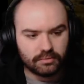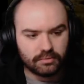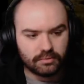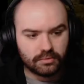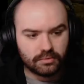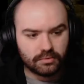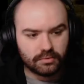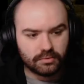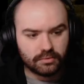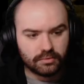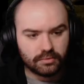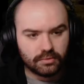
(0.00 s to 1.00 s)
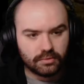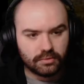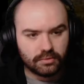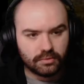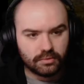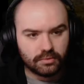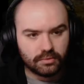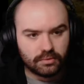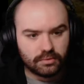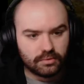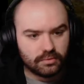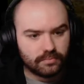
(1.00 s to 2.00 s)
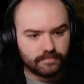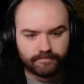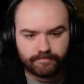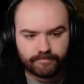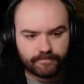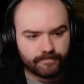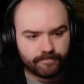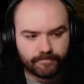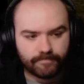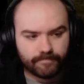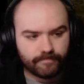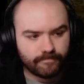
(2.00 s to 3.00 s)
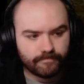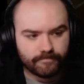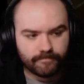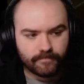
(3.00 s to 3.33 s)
(no one is talking)